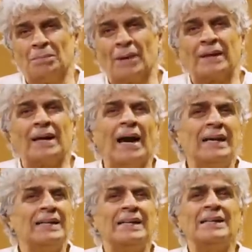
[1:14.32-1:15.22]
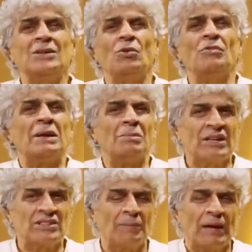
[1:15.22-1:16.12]
But I didn't know very
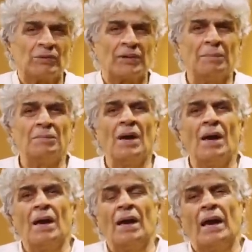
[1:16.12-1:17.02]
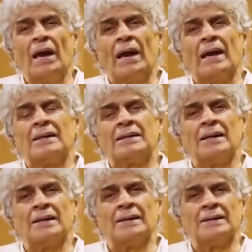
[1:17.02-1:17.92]
much about him. And
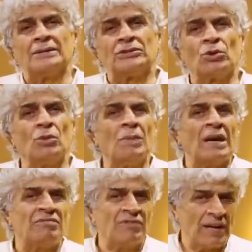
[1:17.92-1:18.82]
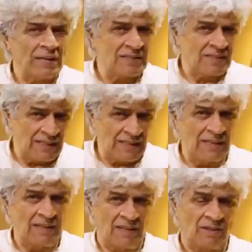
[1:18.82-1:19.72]
so my friends,
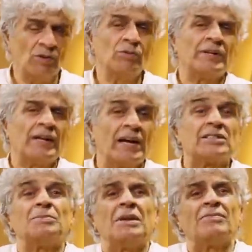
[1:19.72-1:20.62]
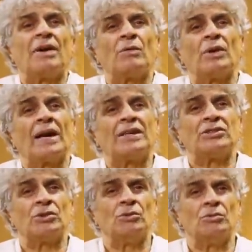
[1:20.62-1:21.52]
he included, asked me if I would
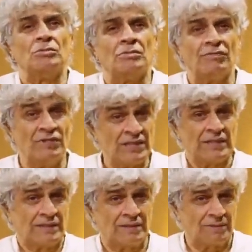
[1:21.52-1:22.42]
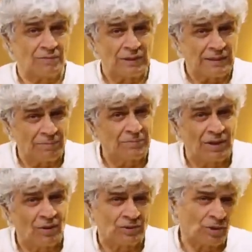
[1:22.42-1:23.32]
like to visit with them.
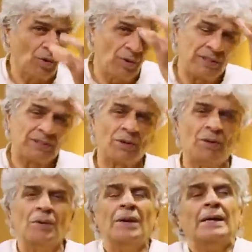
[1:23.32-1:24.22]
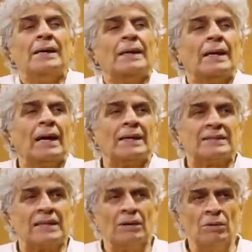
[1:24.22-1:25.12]
They're also going. So I
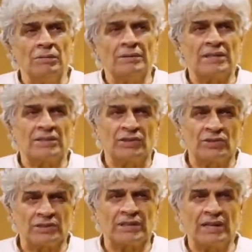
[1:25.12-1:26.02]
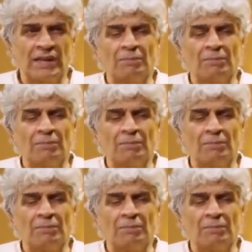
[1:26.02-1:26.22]
said, oh, that's interesting.